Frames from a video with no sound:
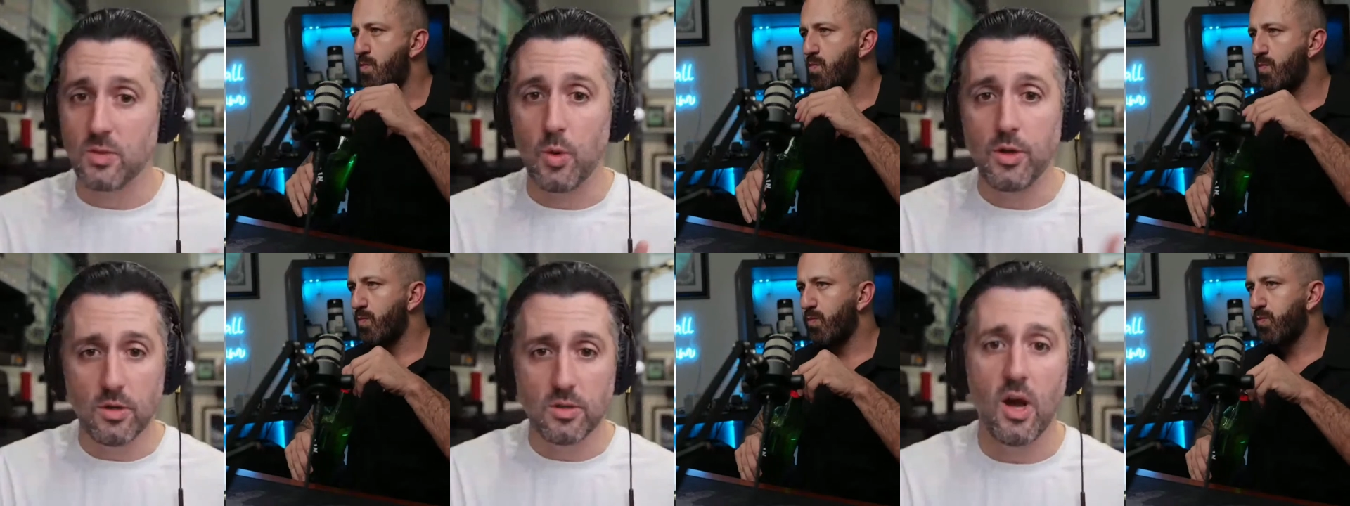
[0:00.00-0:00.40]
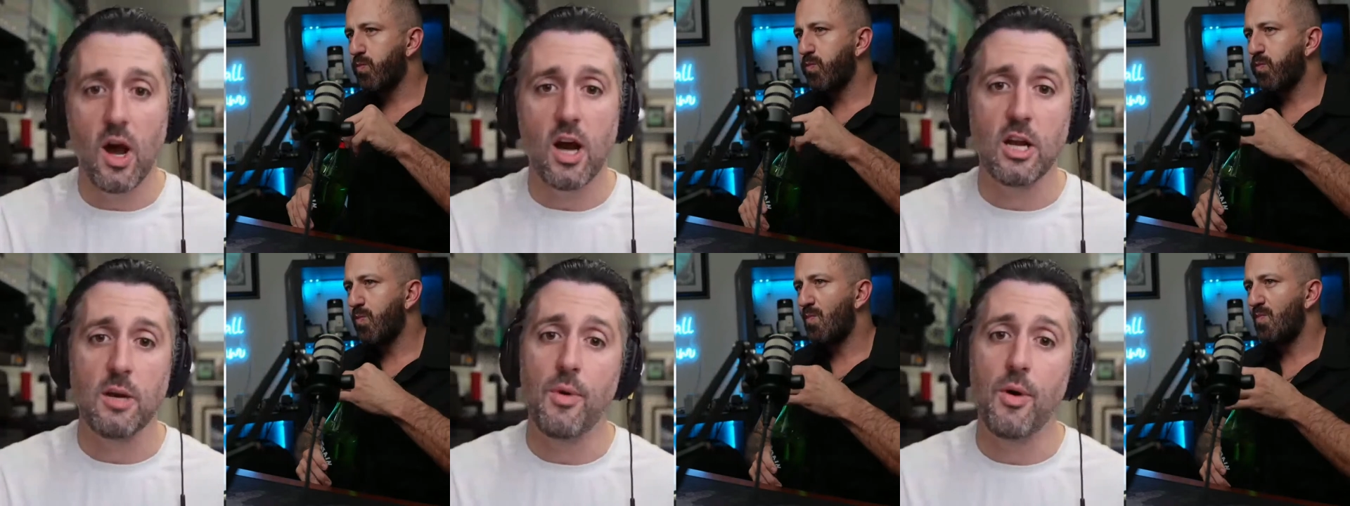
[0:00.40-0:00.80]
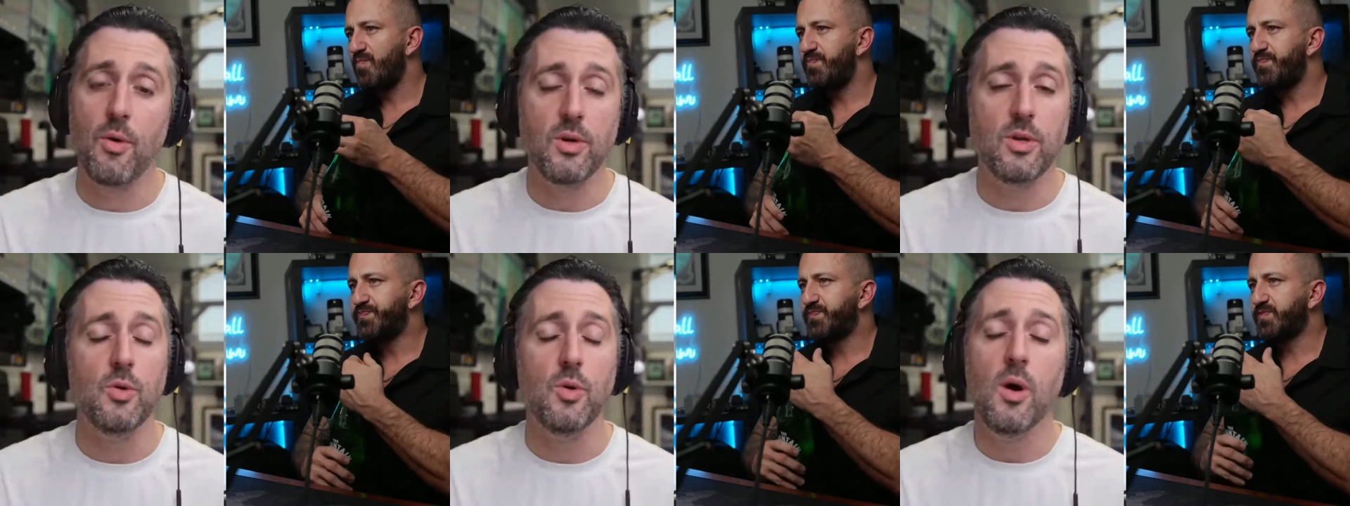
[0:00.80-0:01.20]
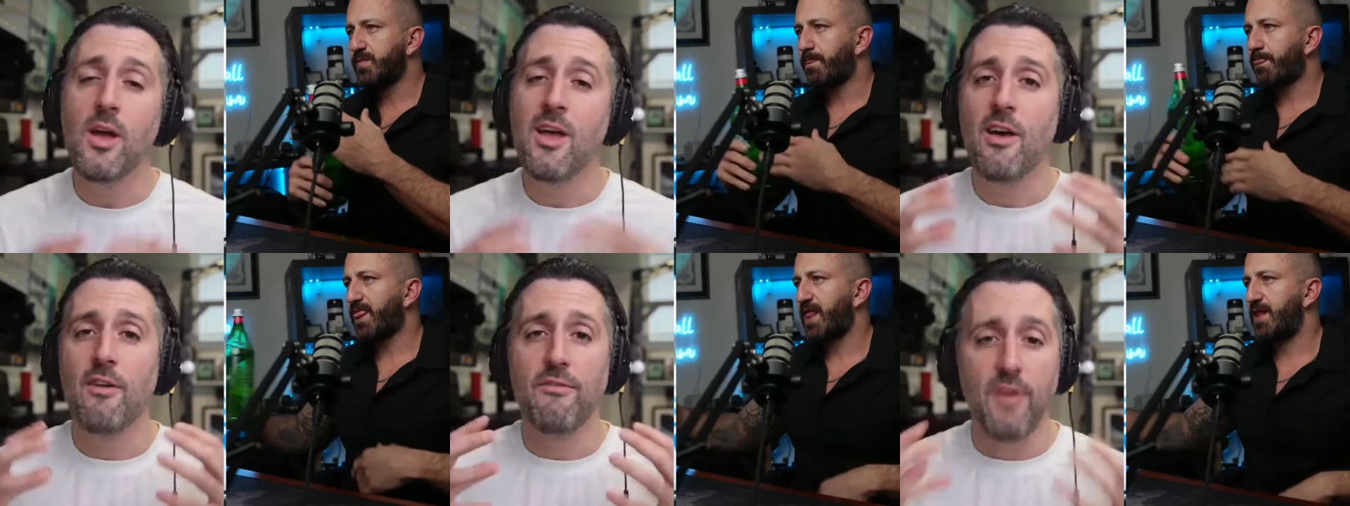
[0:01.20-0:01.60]
Speaker 1: you're talking about. We do
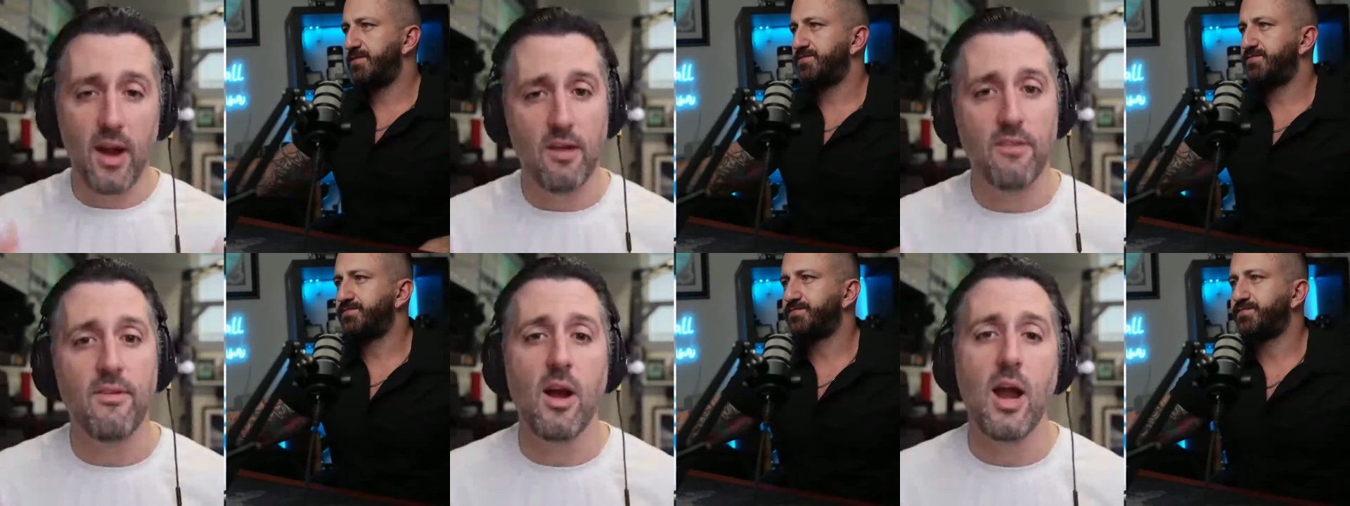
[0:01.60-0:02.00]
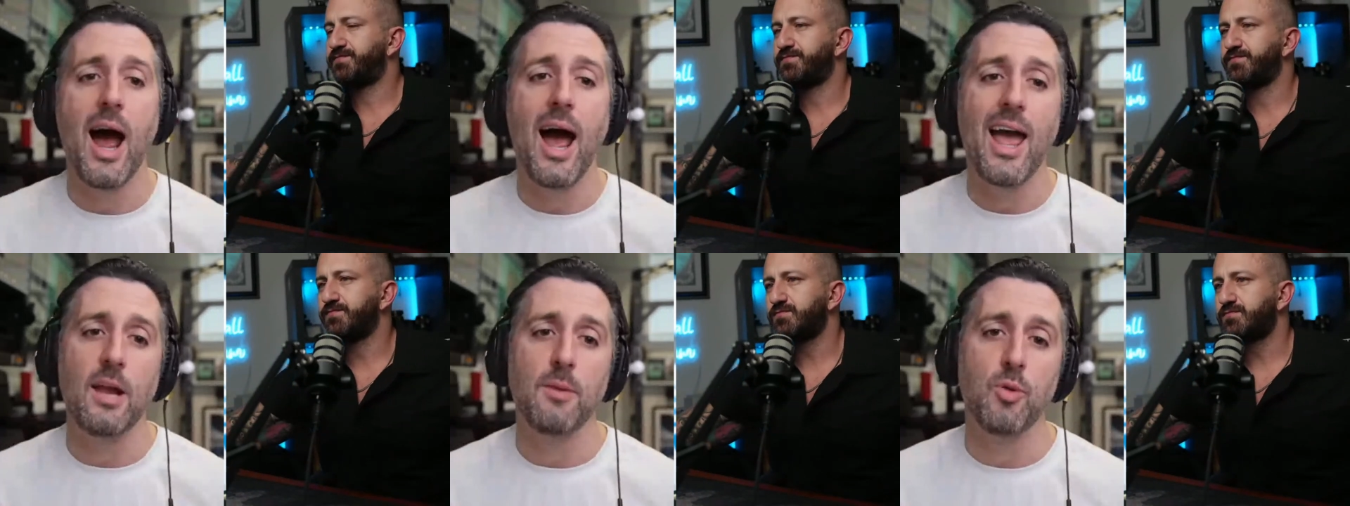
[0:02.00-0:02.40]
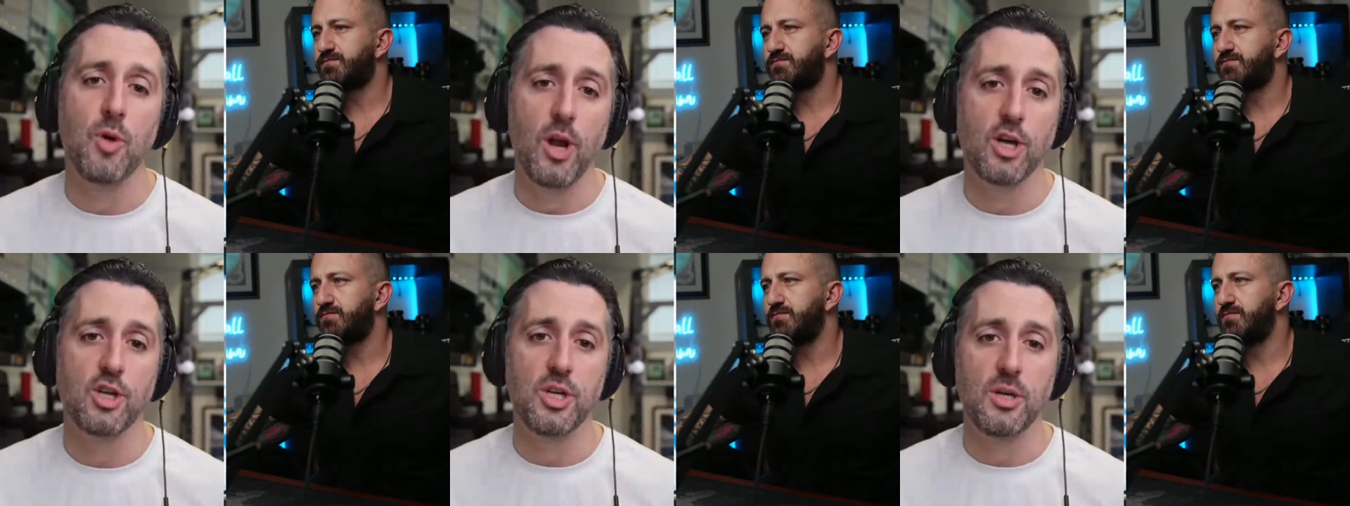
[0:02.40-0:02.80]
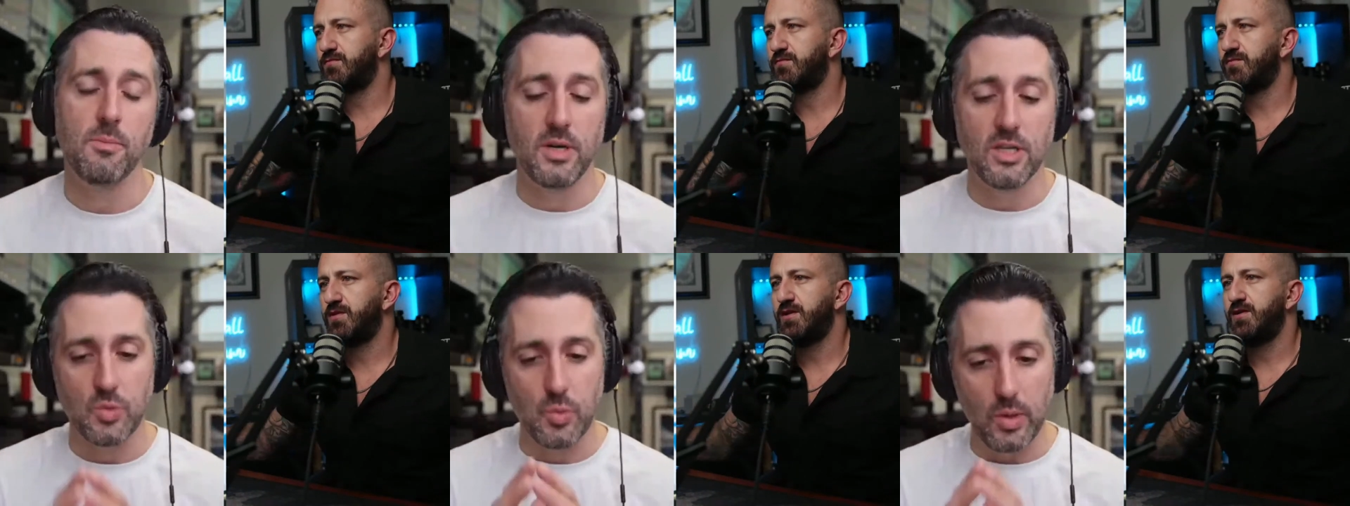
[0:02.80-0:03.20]
very, very high-end production, but
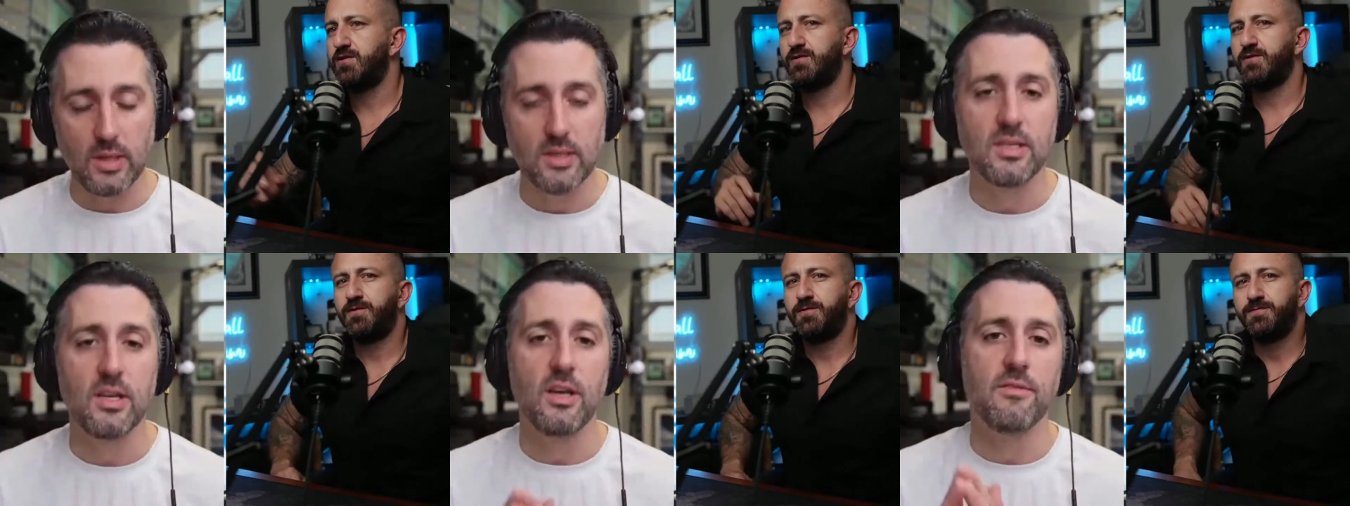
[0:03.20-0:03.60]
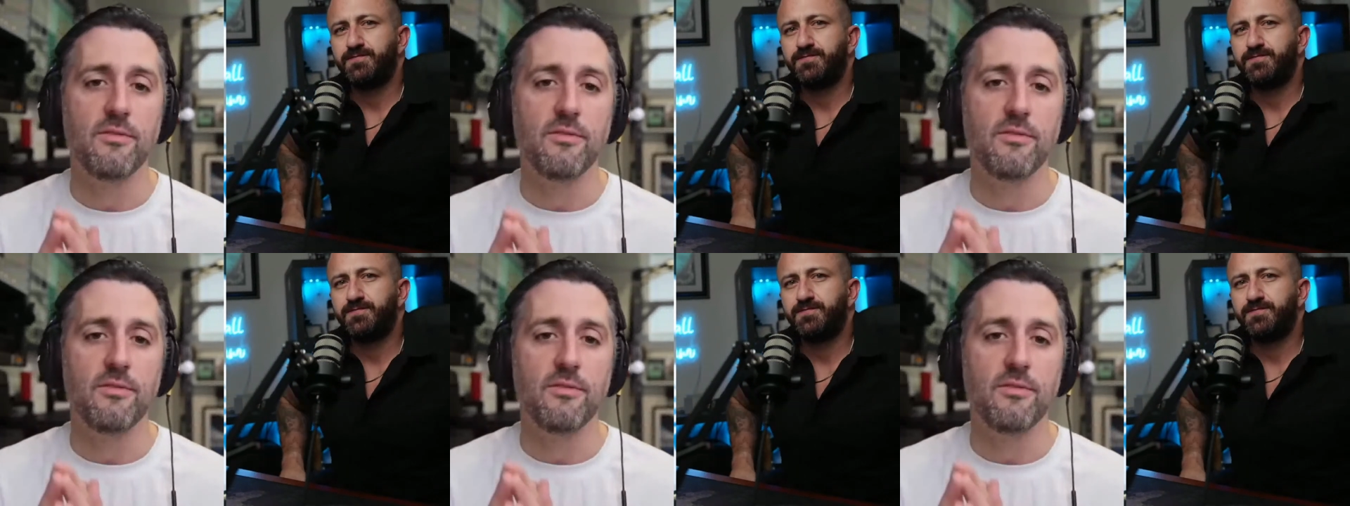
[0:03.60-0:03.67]
it's real estate